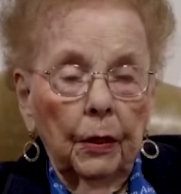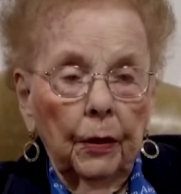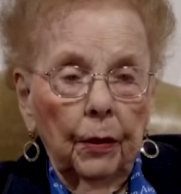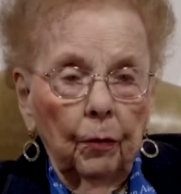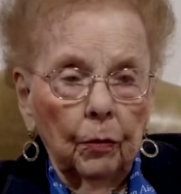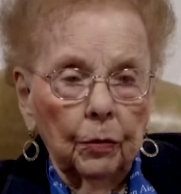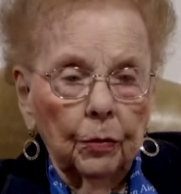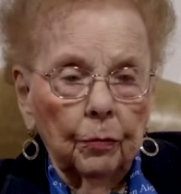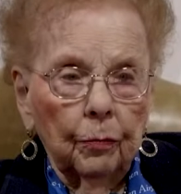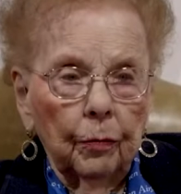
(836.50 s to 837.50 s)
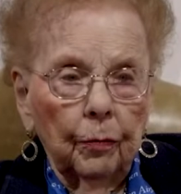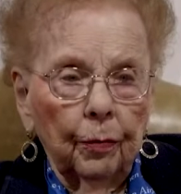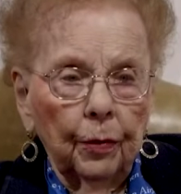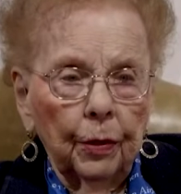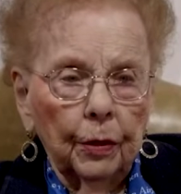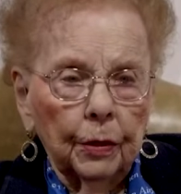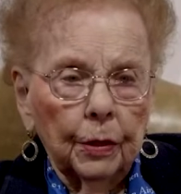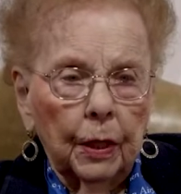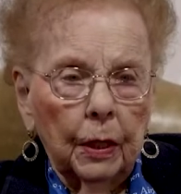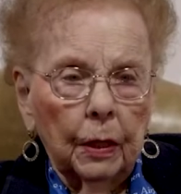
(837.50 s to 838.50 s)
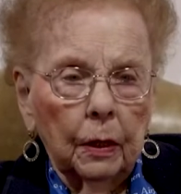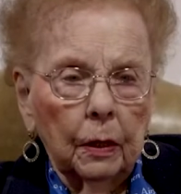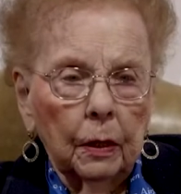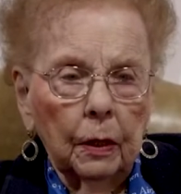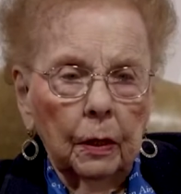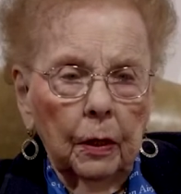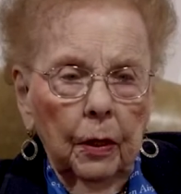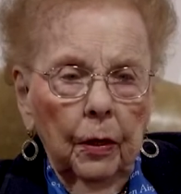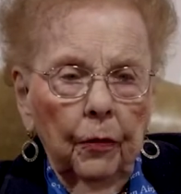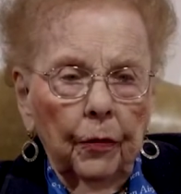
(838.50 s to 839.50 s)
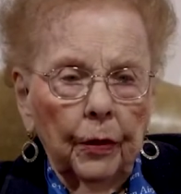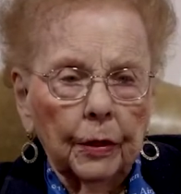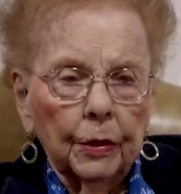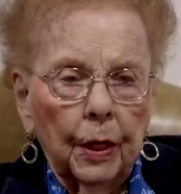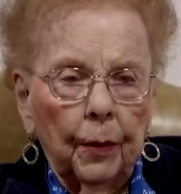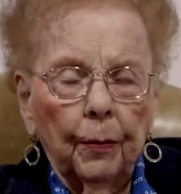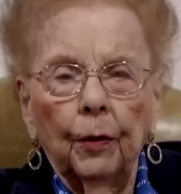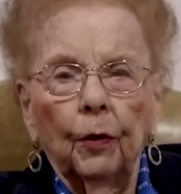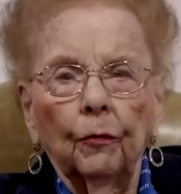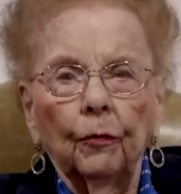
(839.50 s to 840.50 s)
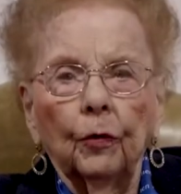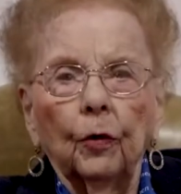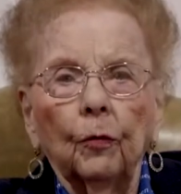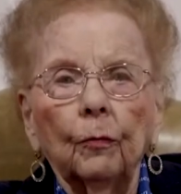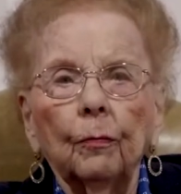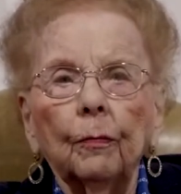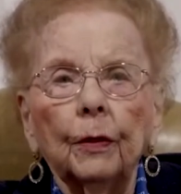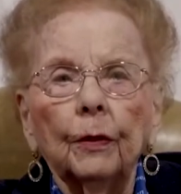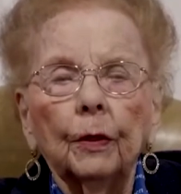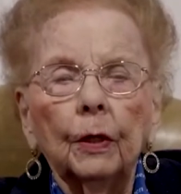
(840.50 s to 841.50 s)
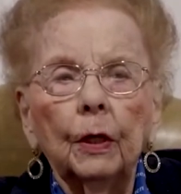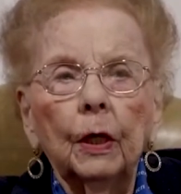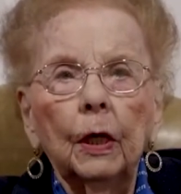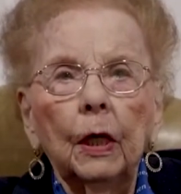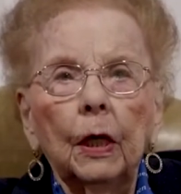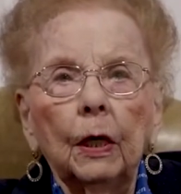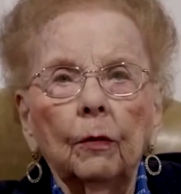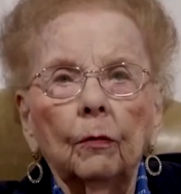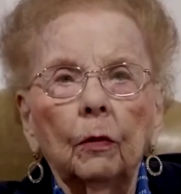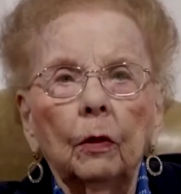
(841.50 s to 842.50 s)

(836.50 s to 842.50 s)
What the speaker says: there were some pretty exciting things happen off and on, but it